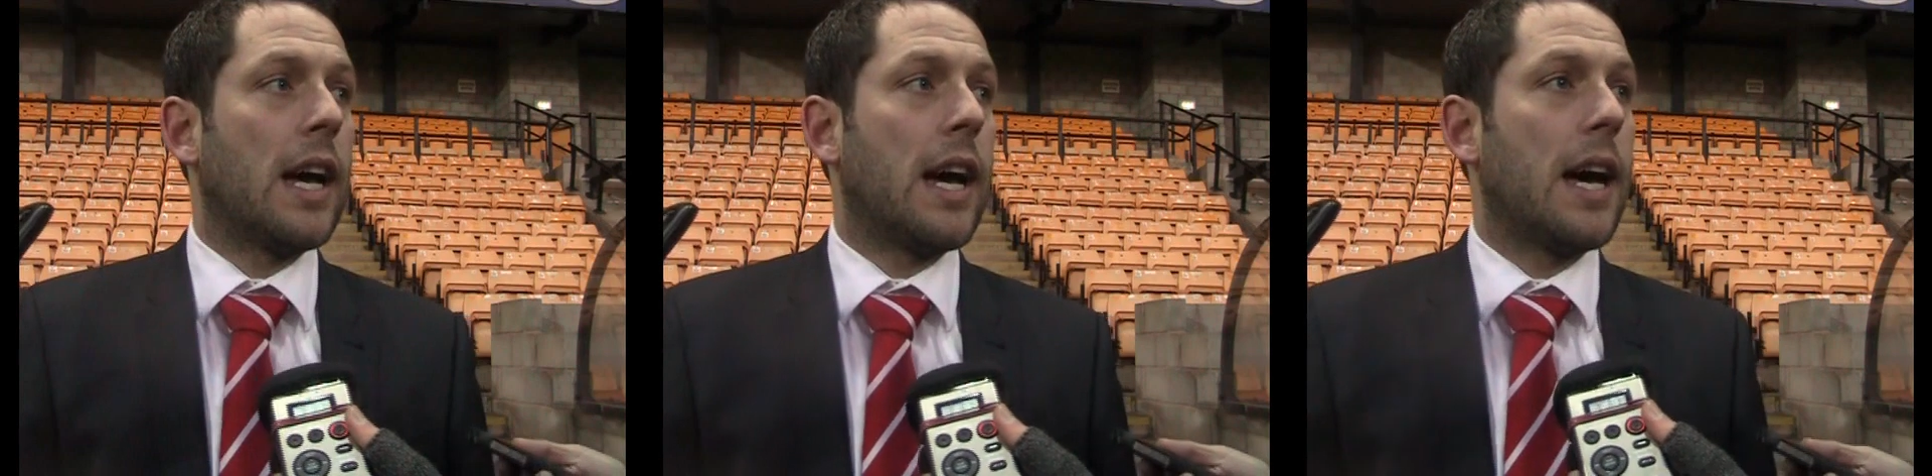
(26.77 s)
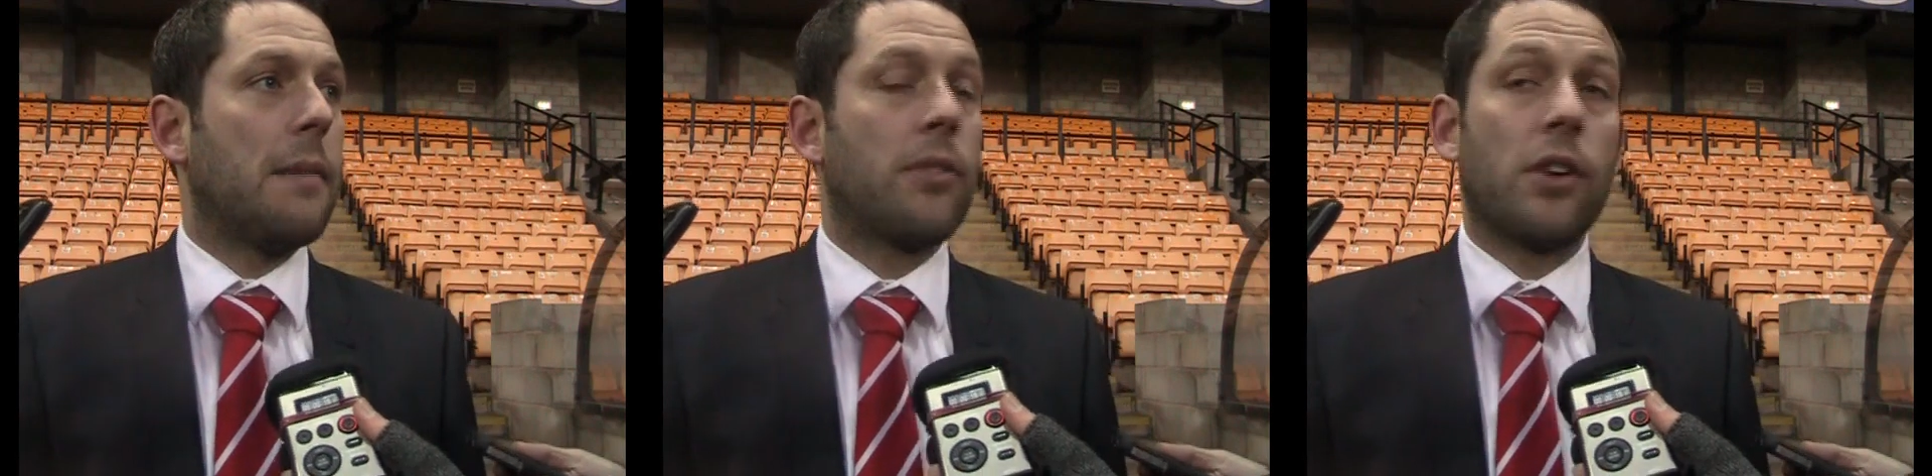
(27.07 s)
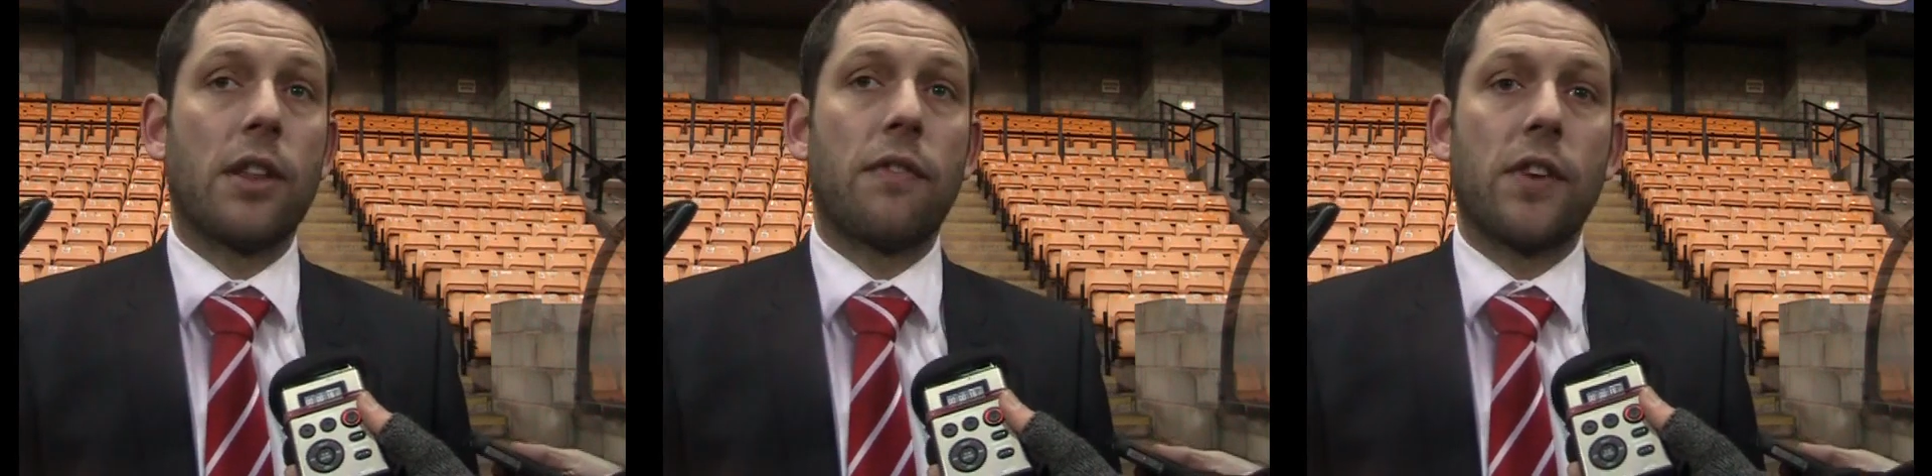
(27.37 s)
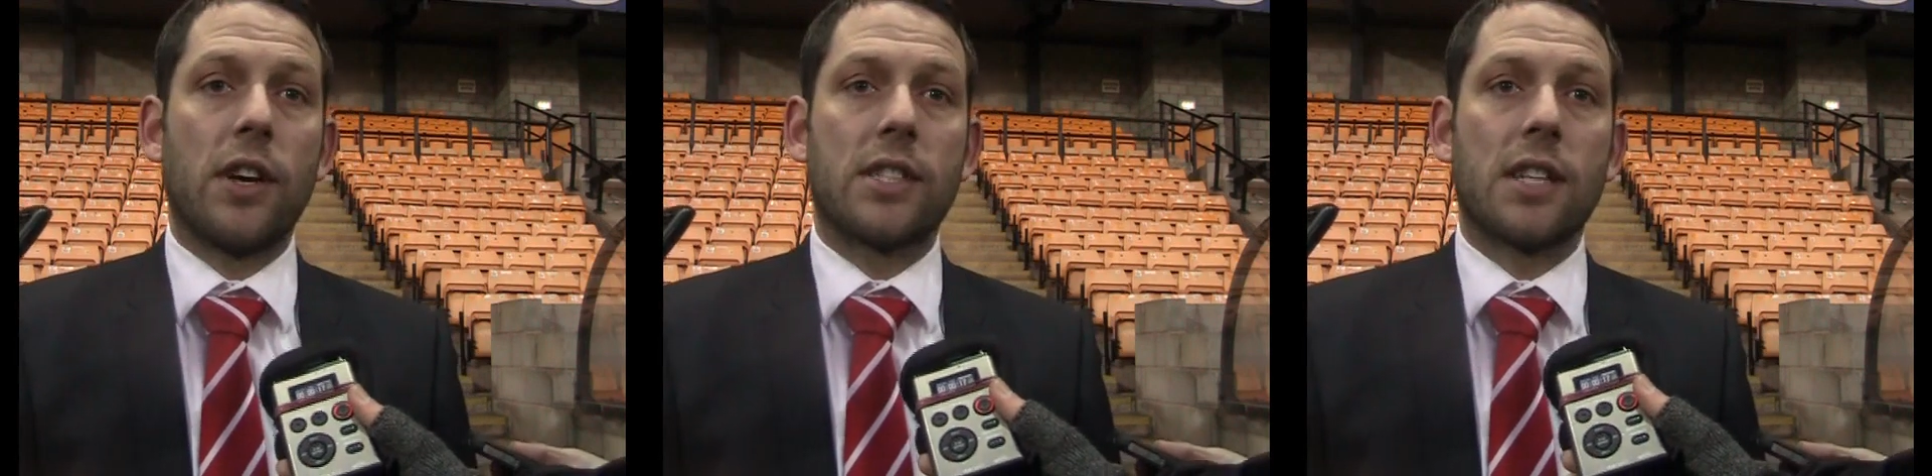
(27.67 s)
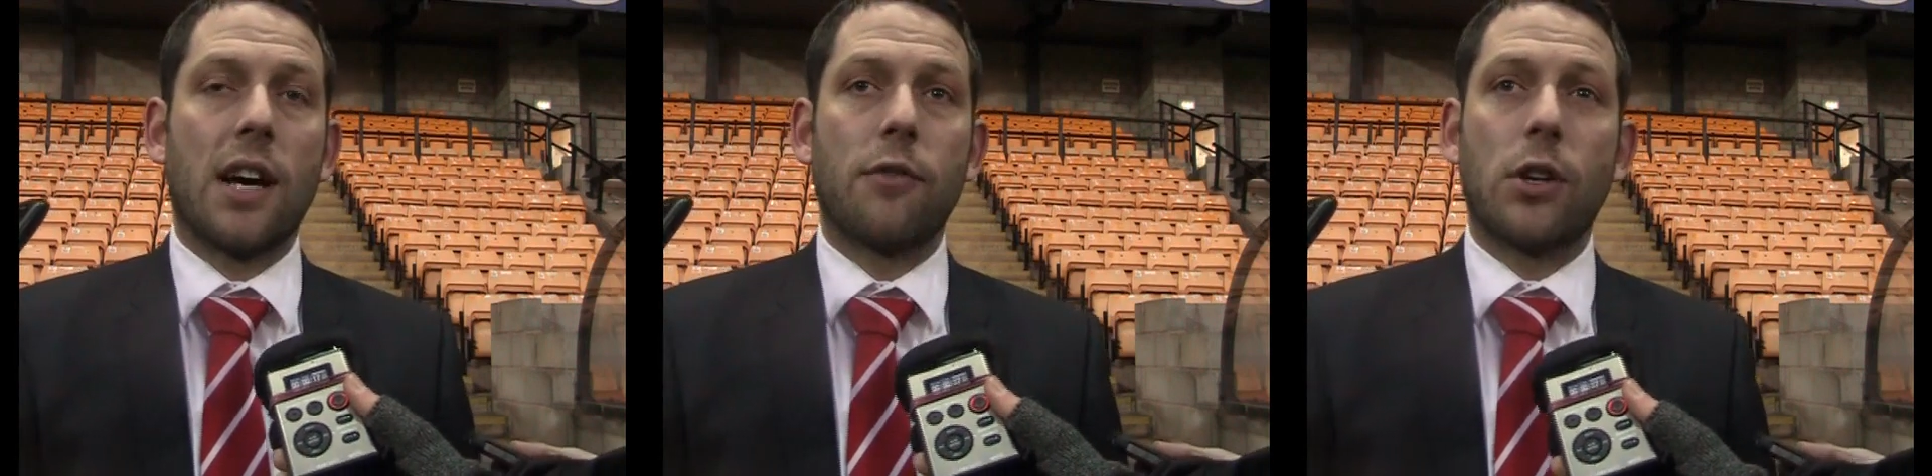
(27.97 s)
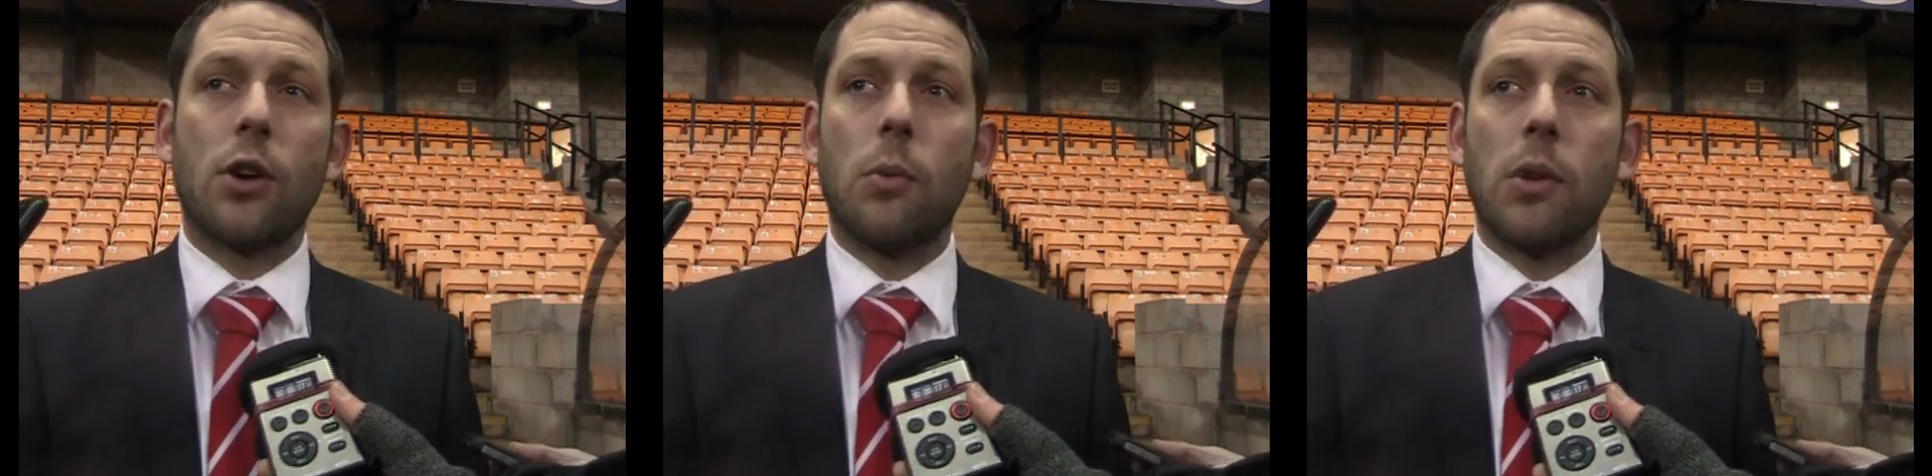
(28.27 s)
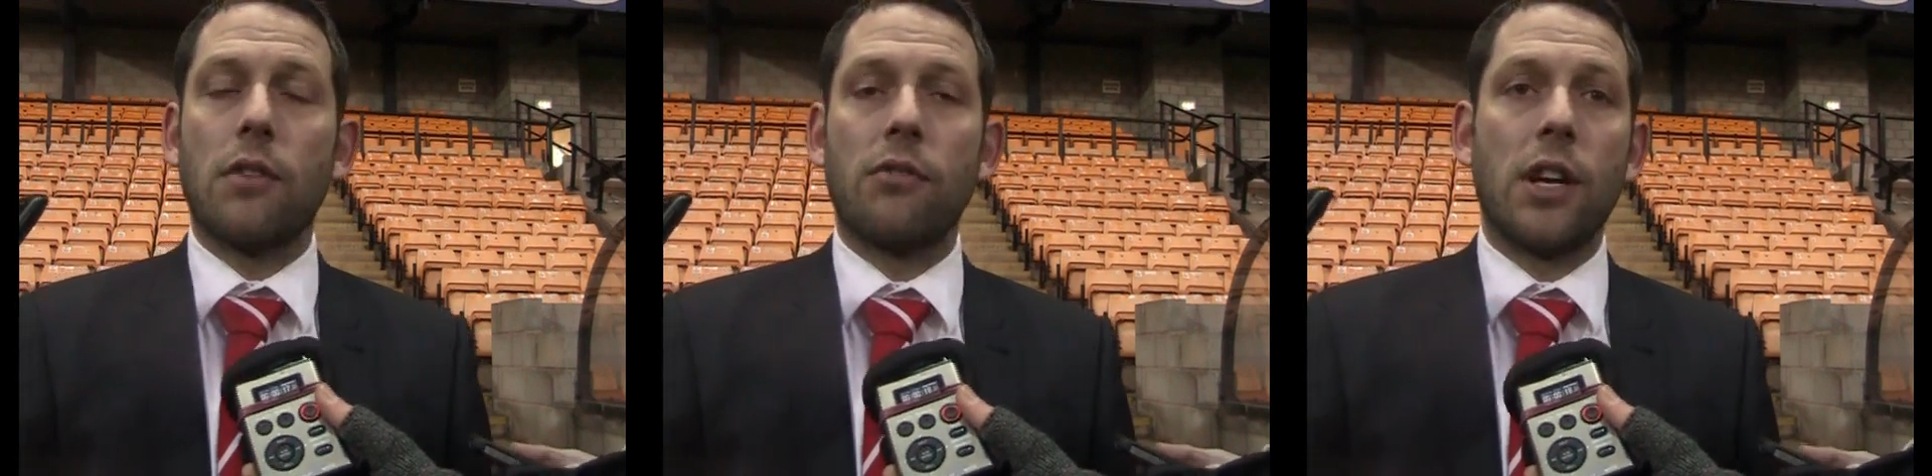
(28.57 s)
Um, thought in the first half we coped
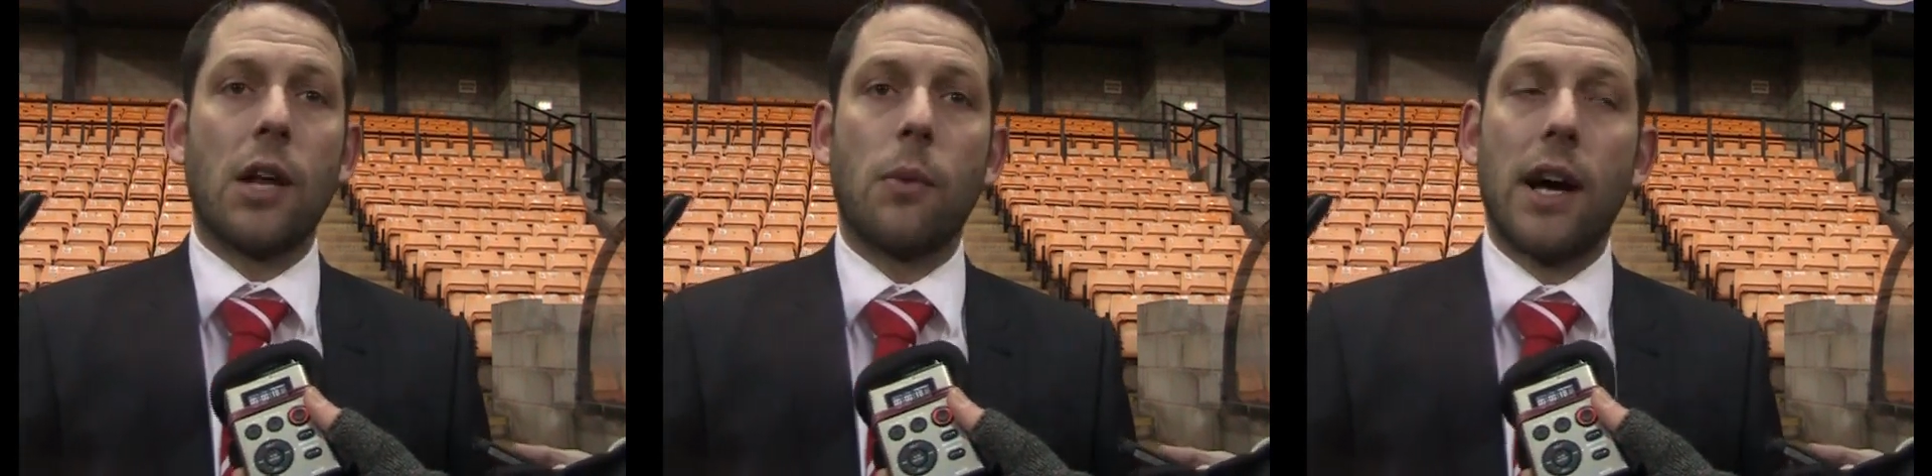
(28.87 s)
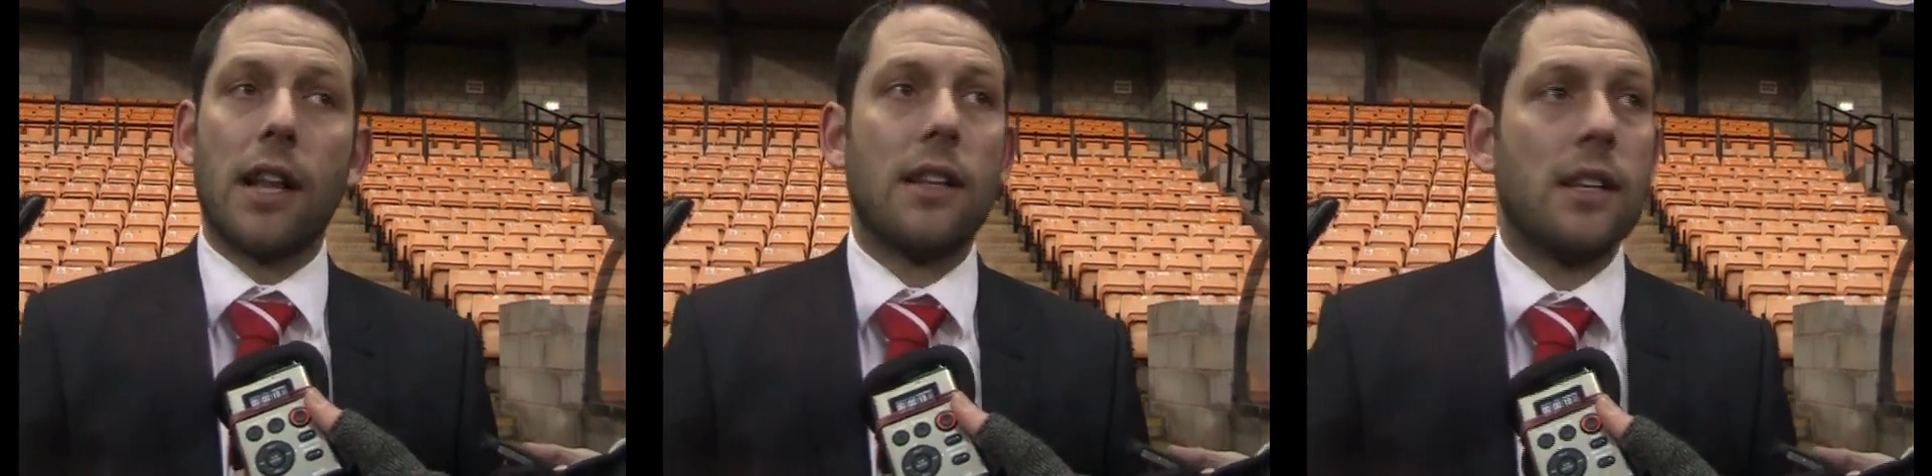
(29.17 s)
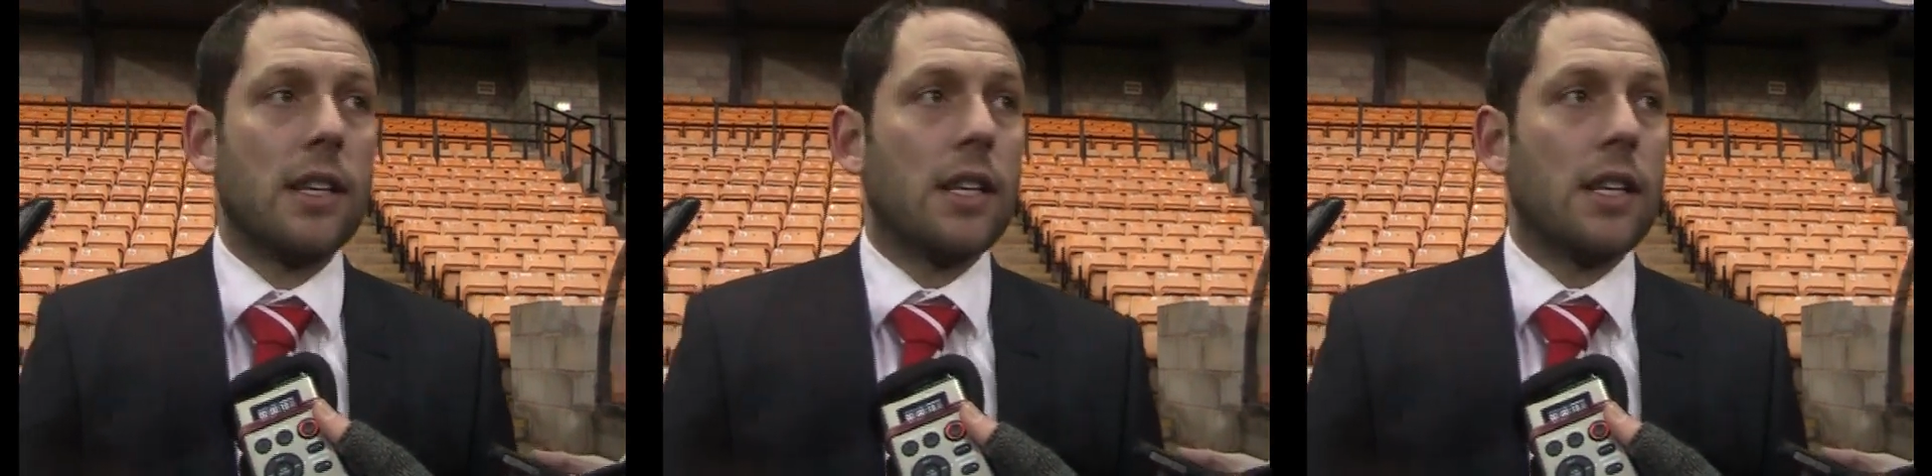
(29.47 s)
with it really well.